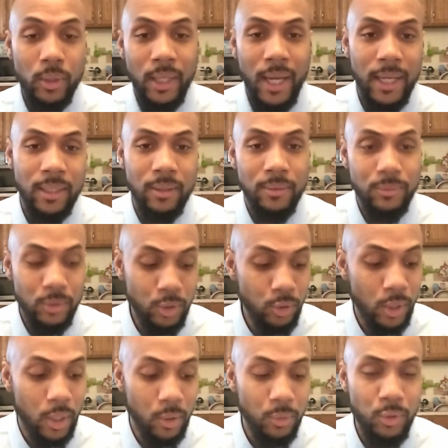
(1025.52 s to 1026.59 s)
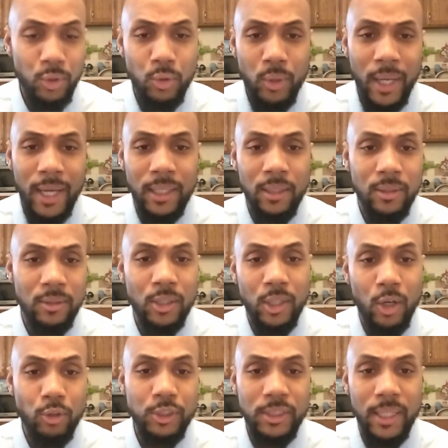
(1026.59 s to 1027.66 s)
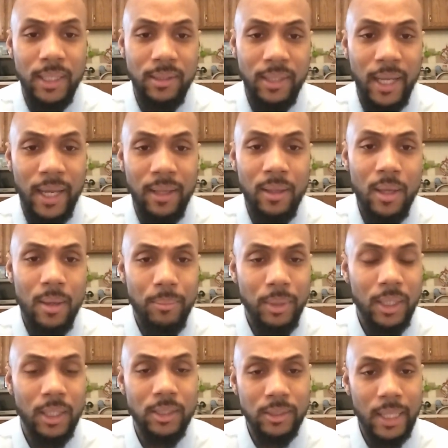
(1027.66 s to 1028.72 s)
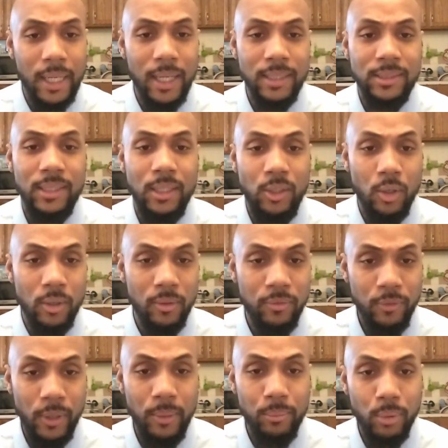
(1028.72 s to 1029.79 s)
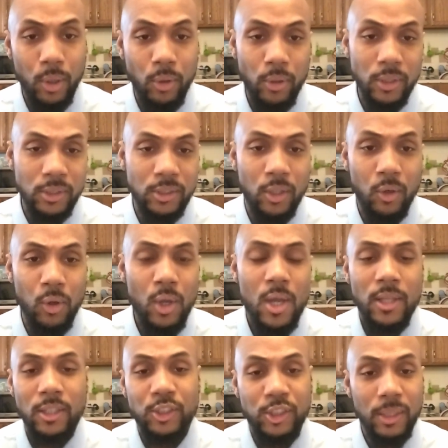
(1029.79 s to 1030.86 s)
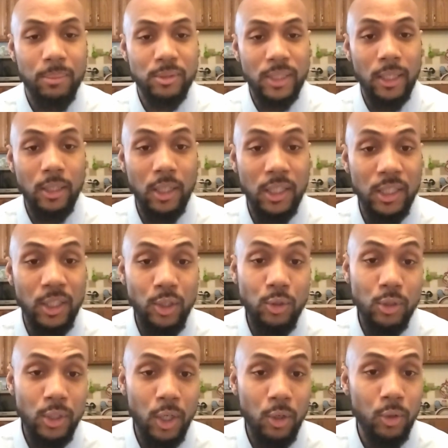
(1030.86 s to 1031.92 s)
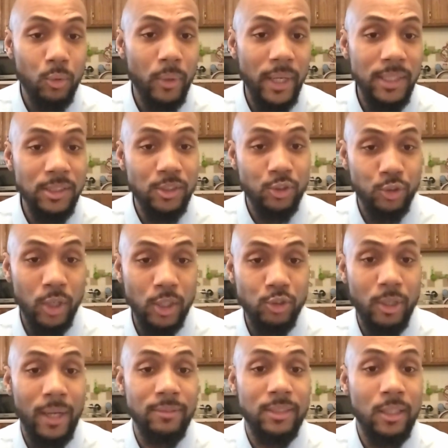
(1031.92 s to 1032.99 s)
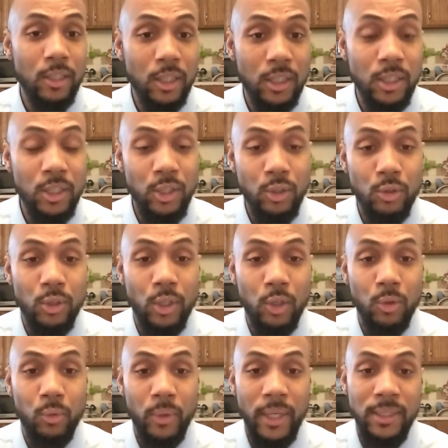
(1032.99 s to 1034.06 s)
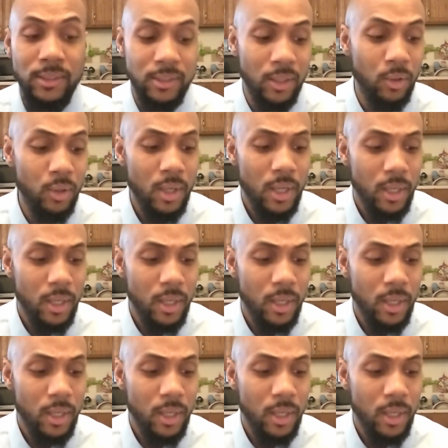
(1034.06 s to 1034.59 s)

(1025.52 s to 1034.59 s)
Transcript: kind of negotiate that, because like I say, you're the freight broker. So the shippers are looking to you to know the rates. The truck drivers are looking to you to know the rates. So